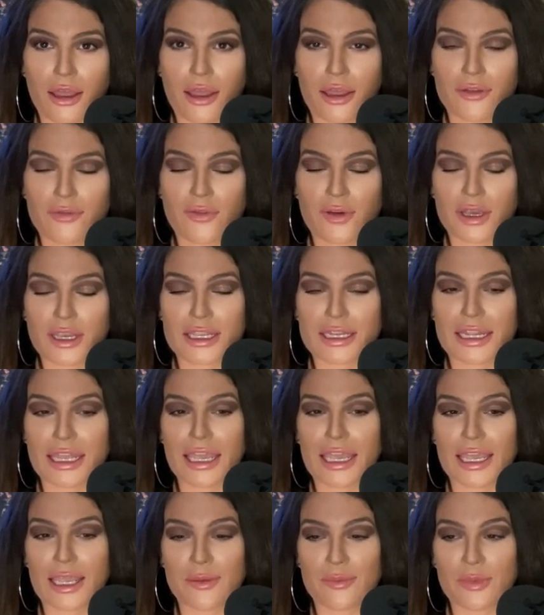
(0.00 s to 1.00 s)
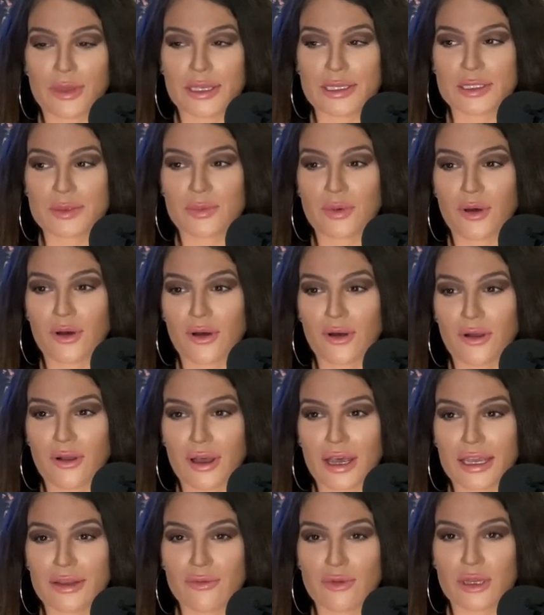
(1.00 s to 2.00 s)
I fucking hate baseball.
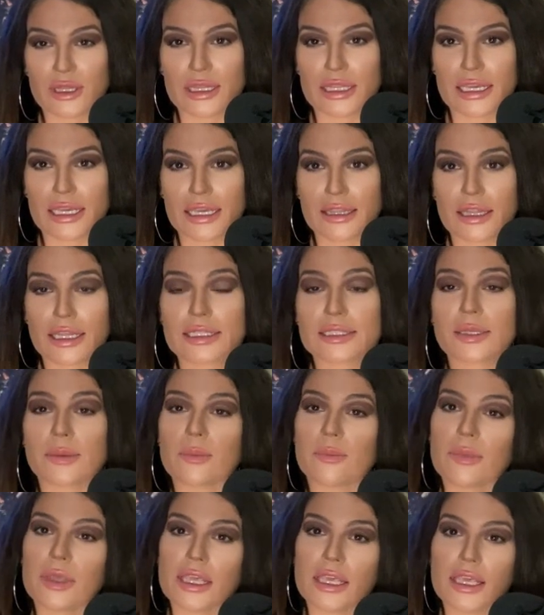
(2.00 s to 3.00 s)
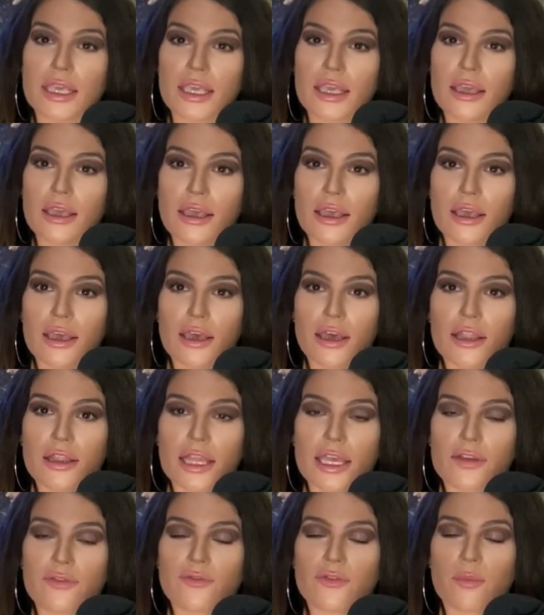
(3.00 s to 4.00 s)
I really... Like, to me,
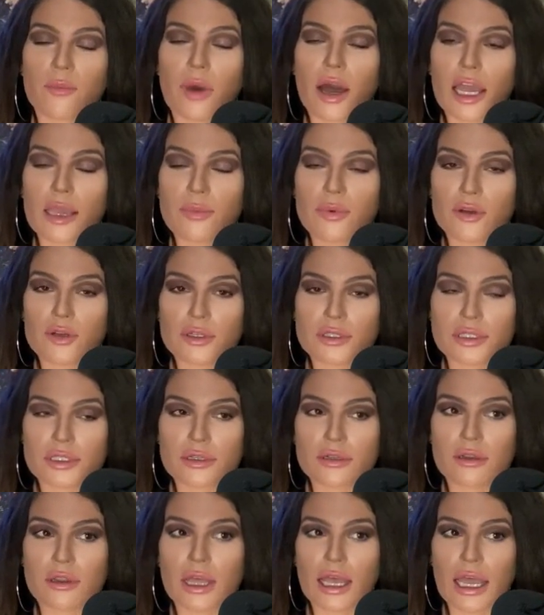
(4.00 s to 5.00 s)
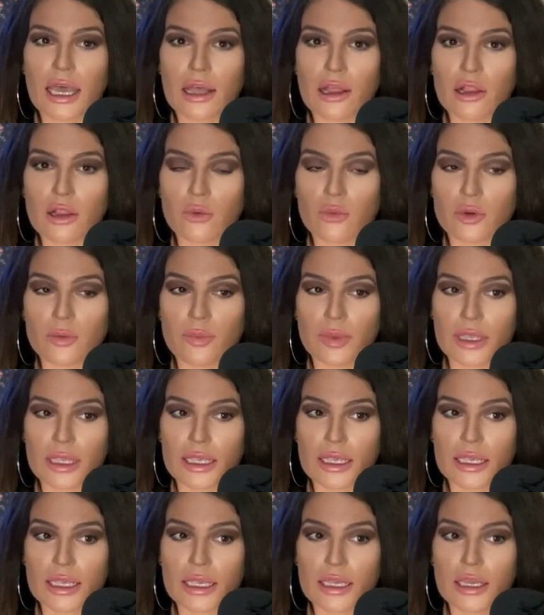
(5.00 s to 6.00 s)
like, my personal hell would
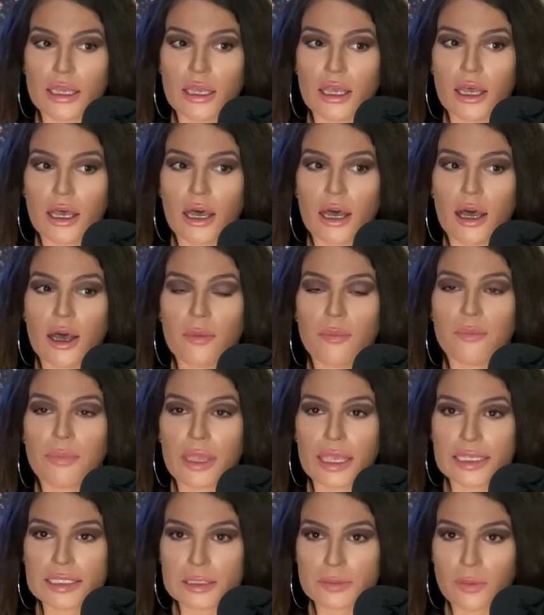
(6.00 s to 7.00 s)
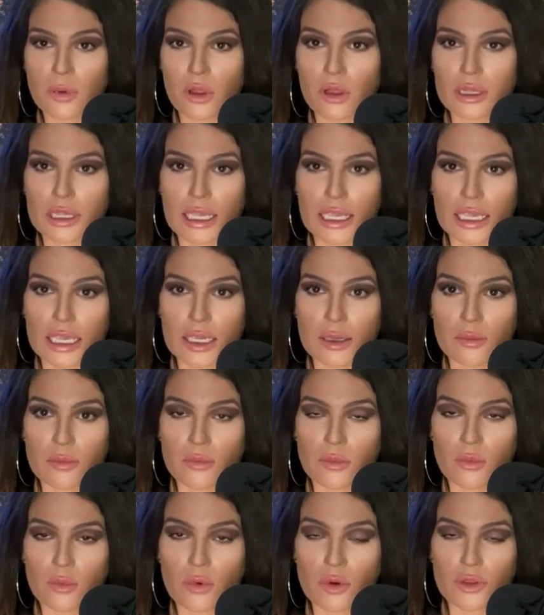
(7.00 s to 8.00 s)
be a baseball
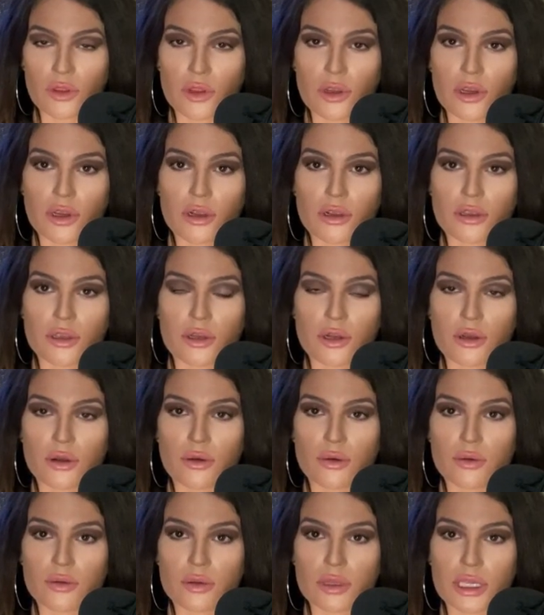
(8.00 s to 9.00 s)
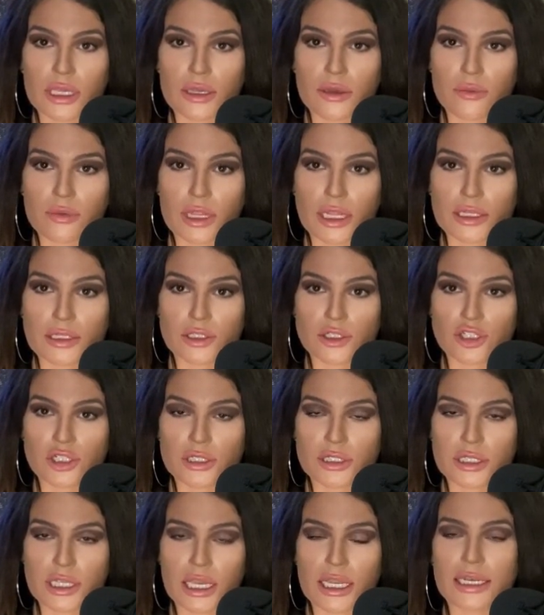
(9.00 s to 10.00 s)
game where they're, you know, like, that's
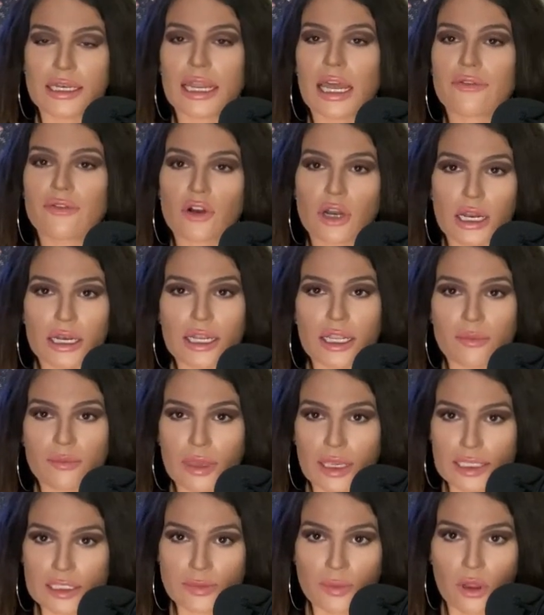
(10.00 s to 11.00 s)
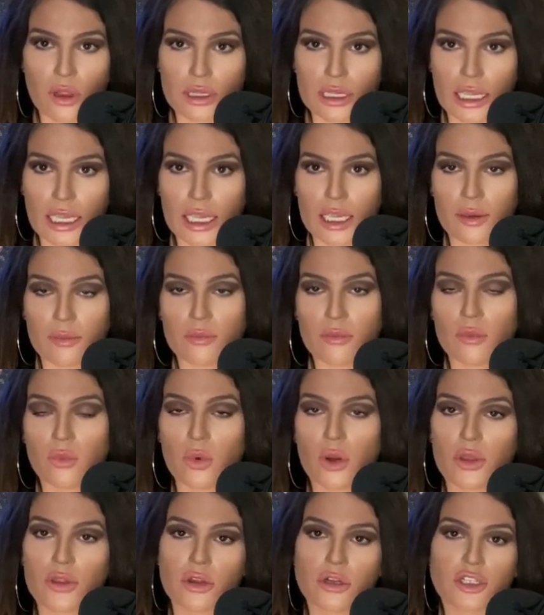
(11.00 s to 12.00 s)
just like a never-ending baseball game
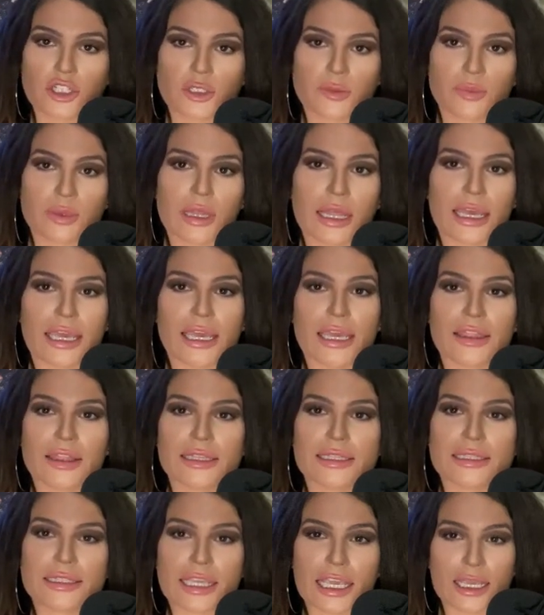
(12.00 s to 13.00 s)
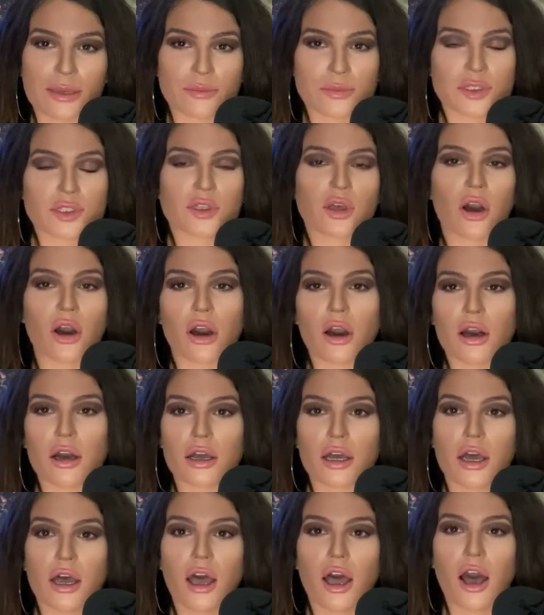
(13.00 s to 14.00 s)
where they're just playing the same
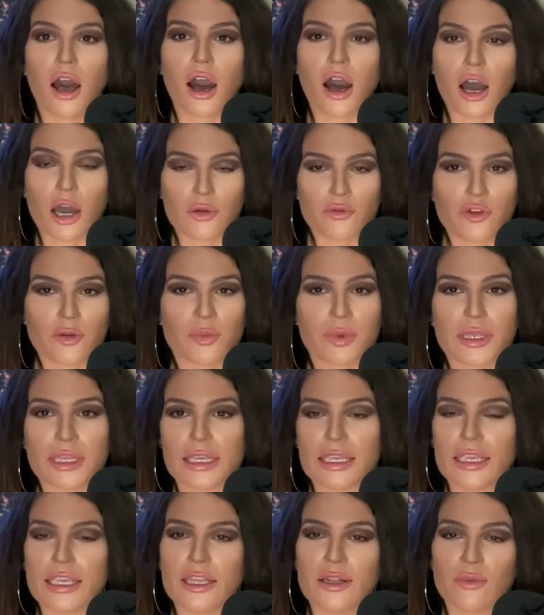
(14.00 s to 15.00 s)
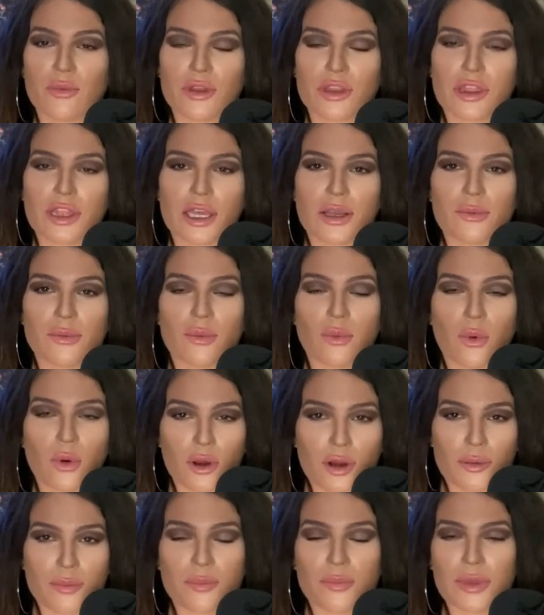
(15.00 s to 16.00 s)
song... on repeat with, like,
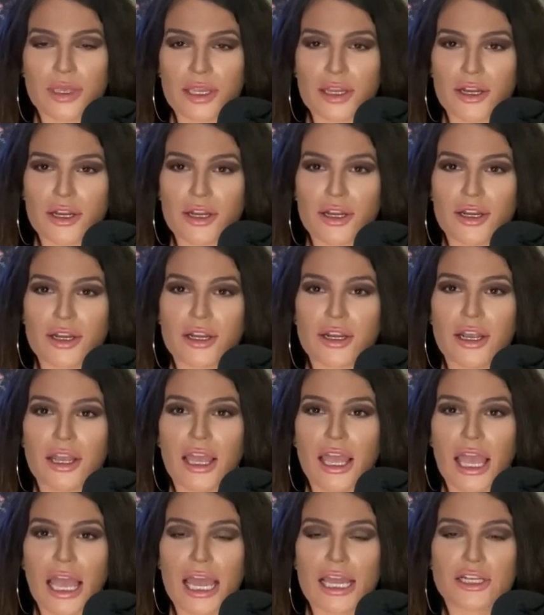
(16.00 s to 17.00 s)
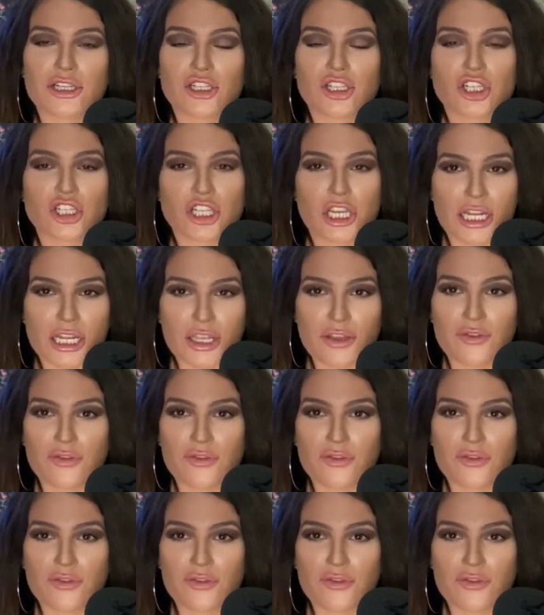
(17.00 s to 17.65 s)
warm beer and shitty food.